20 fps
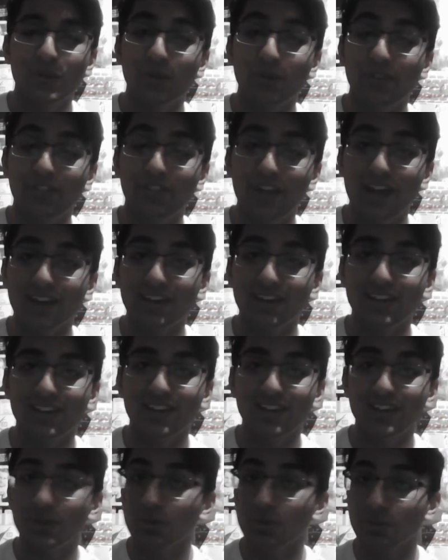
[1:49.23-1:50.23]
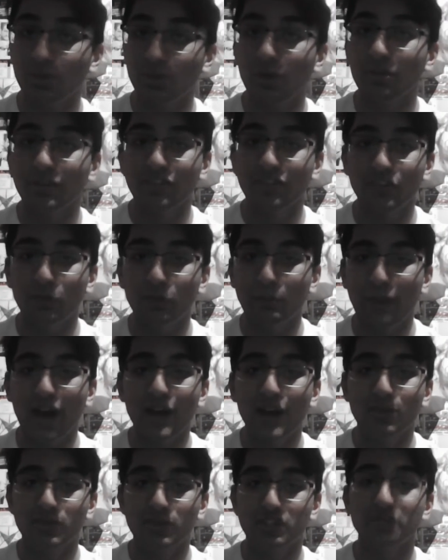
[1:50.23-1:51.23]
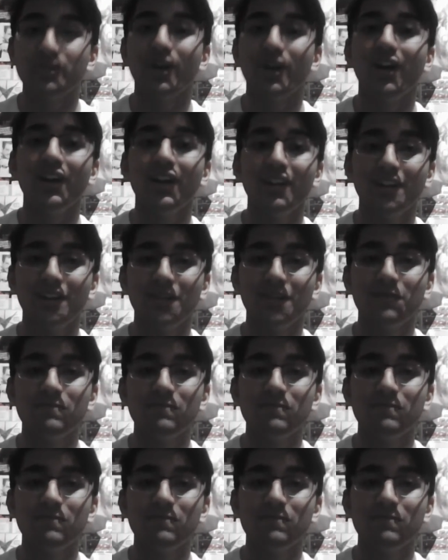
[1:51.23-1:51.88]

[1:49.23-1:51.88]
Well, then, you would probably feel bad, would you not?